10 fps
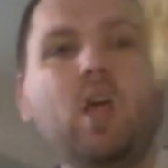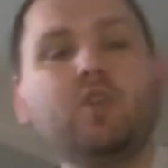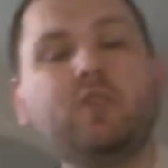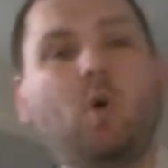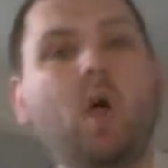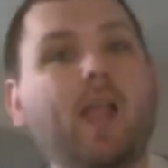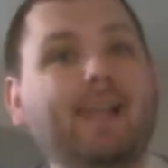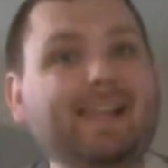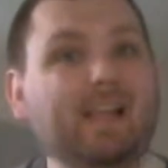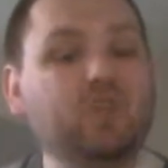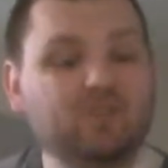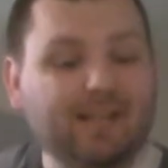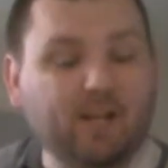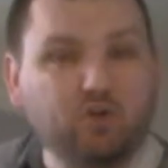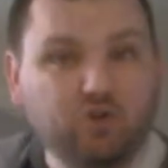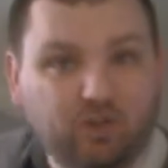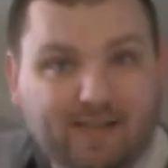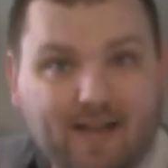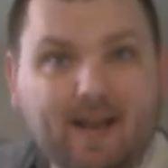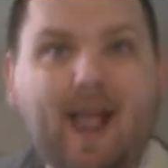So each
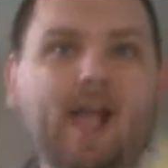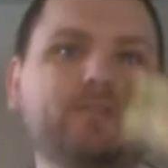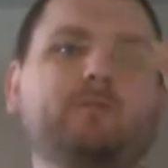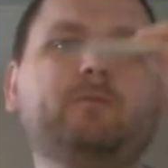ingredient has